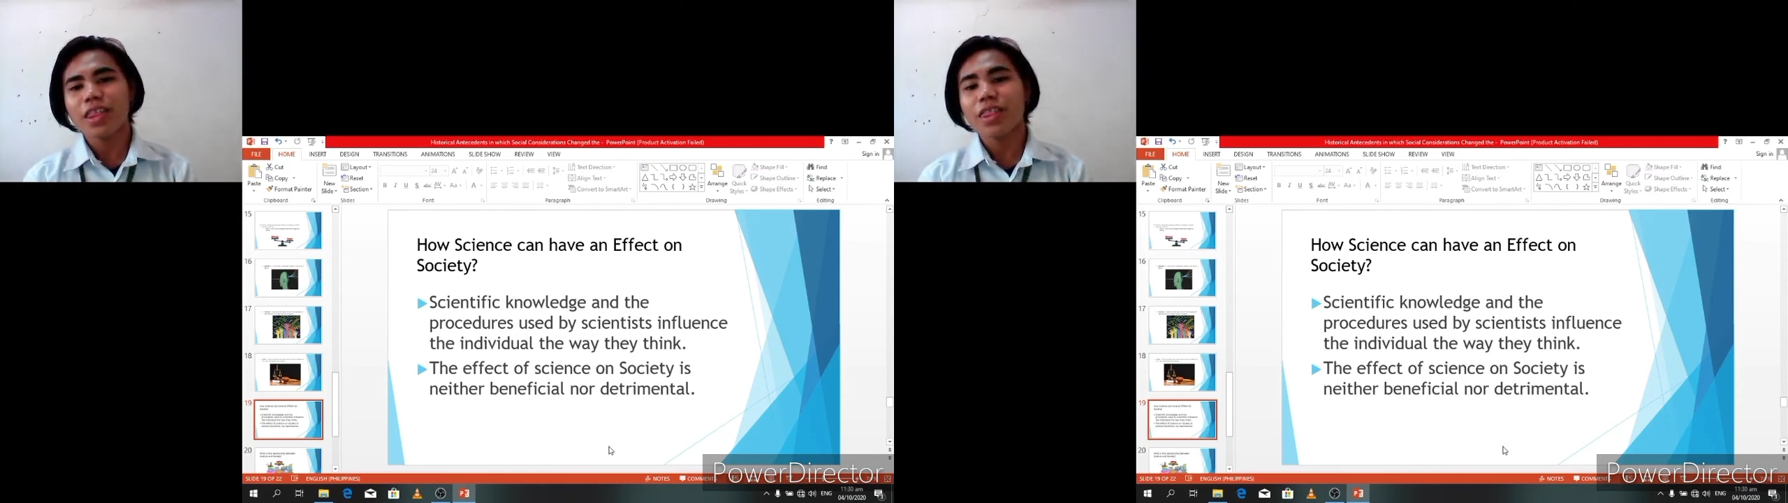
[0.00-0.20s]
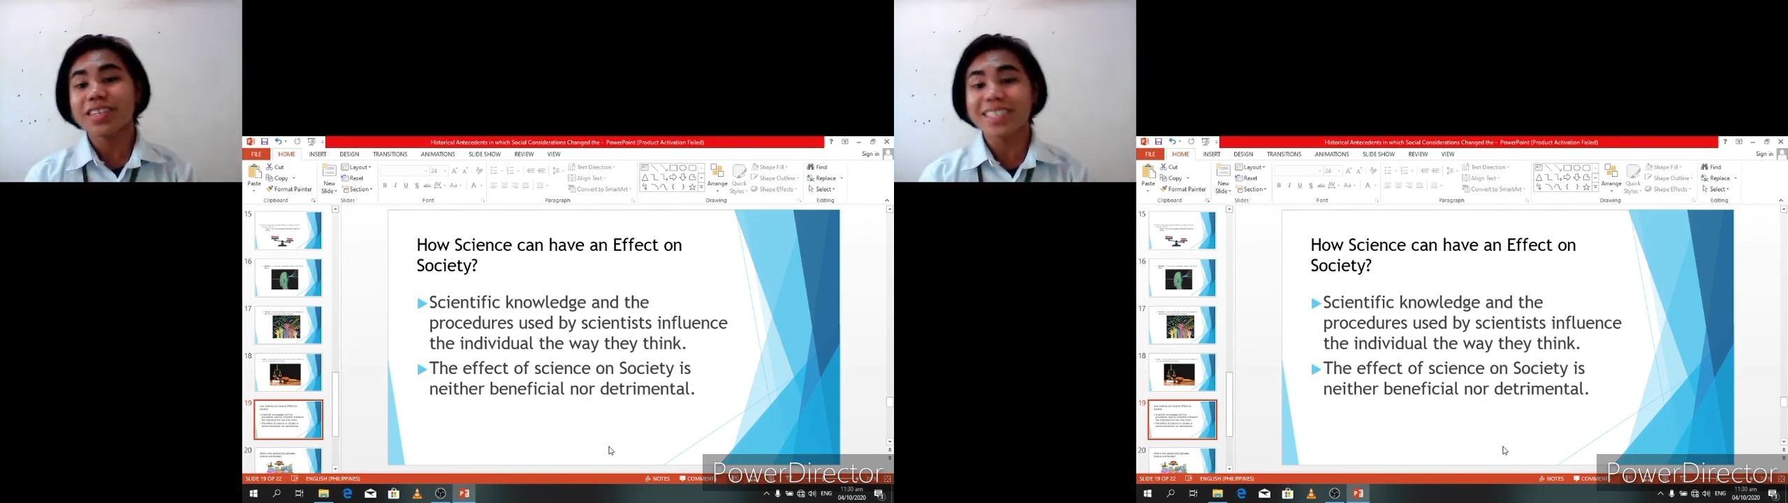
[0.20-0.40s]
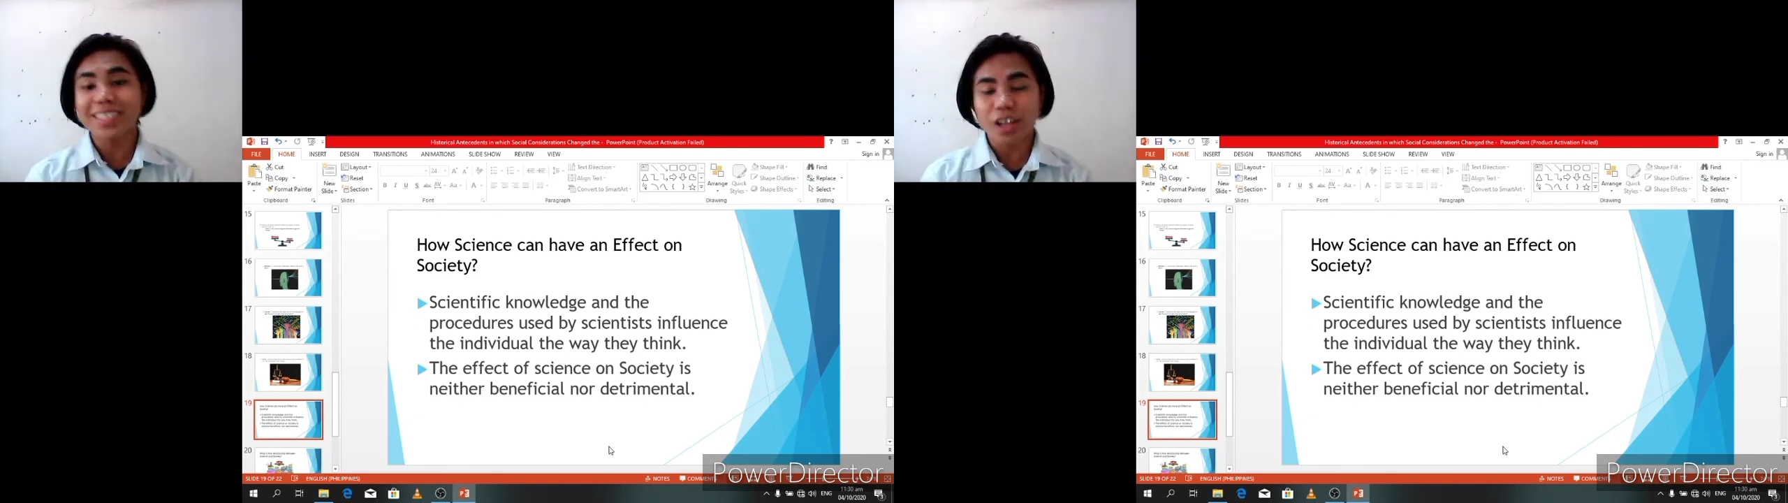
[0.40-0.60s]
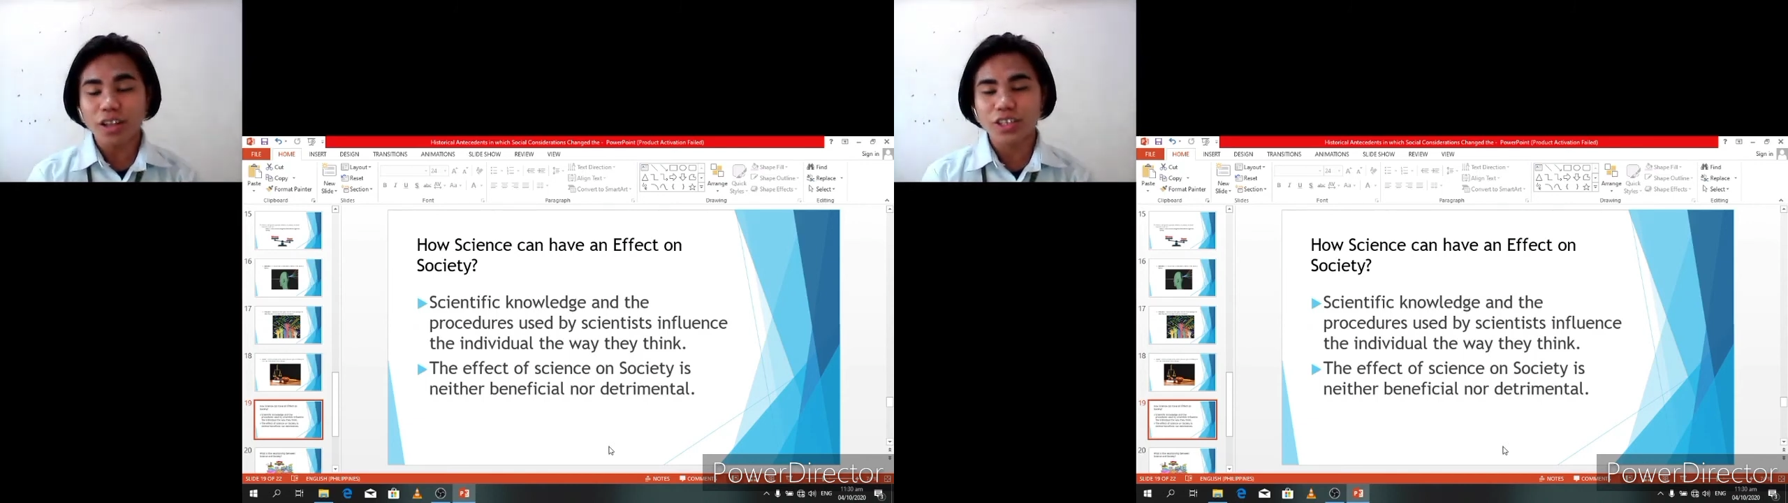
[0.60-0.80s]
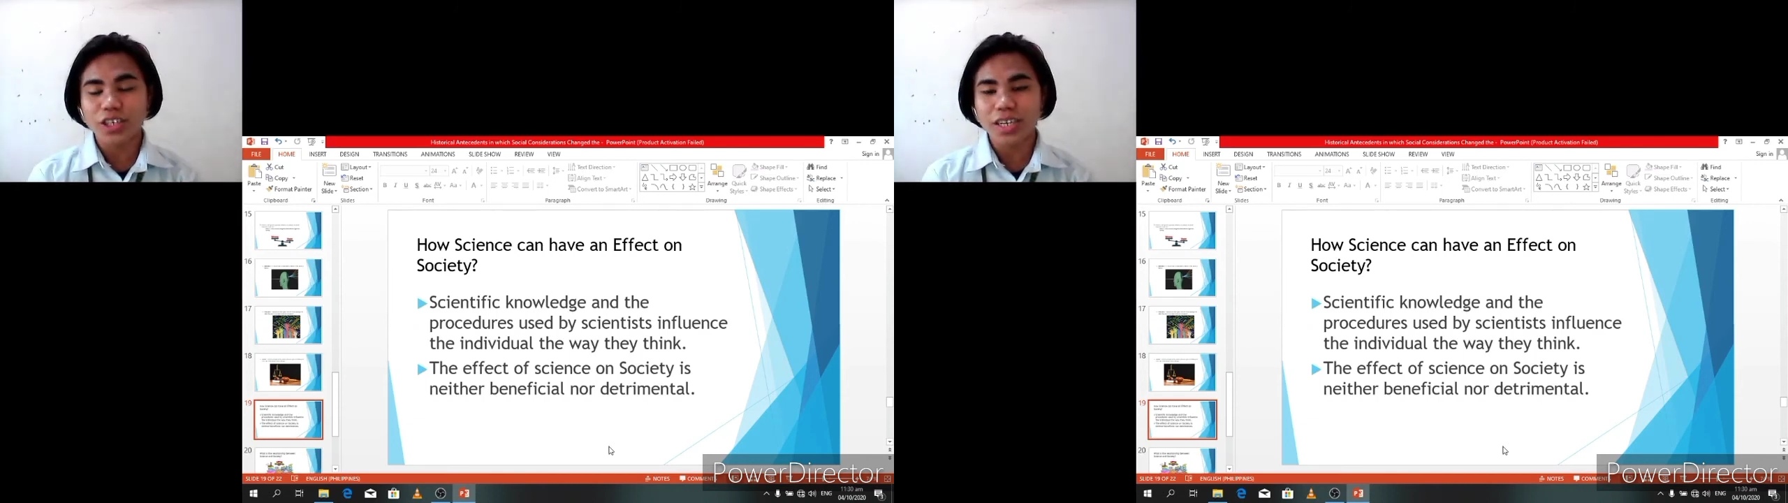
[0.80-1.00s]
the
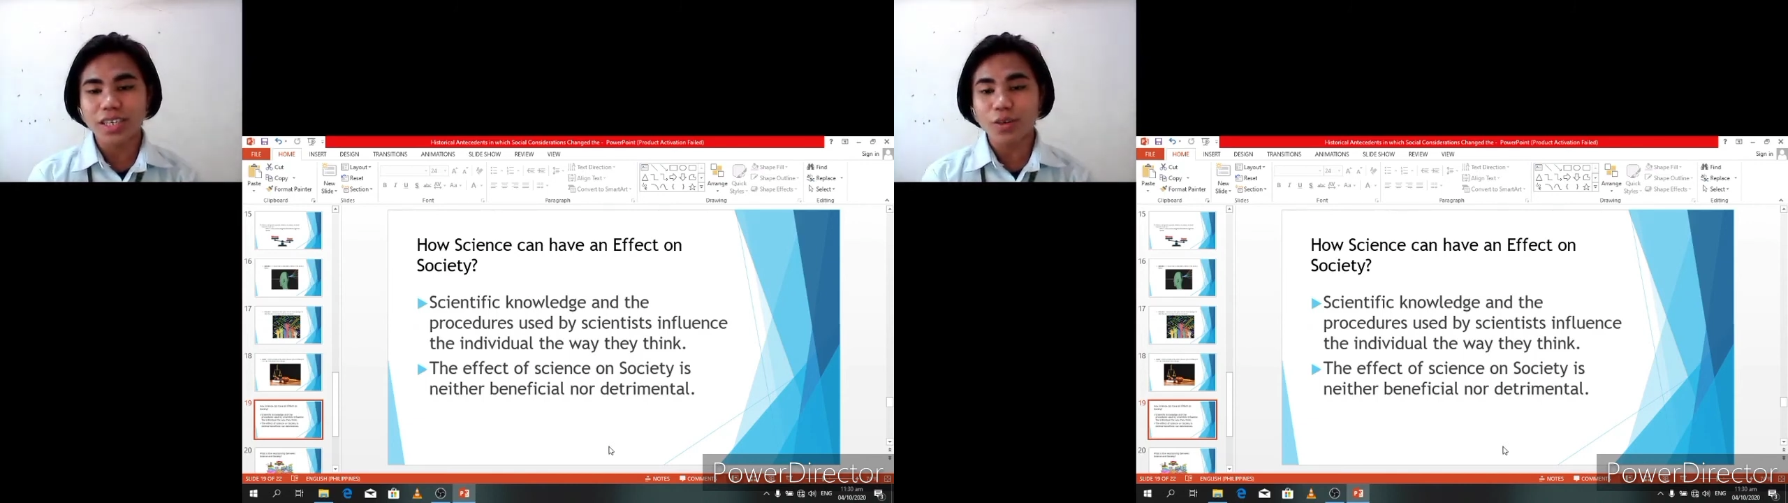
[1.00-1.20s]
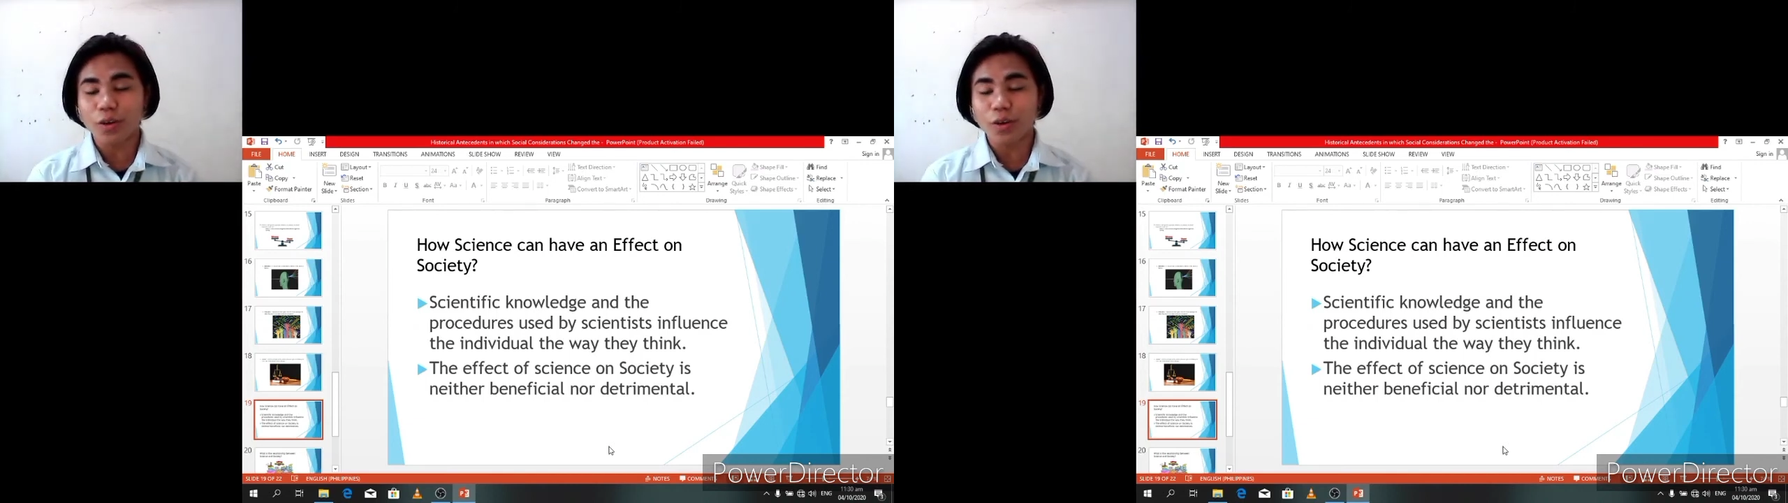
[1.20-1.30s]
technologies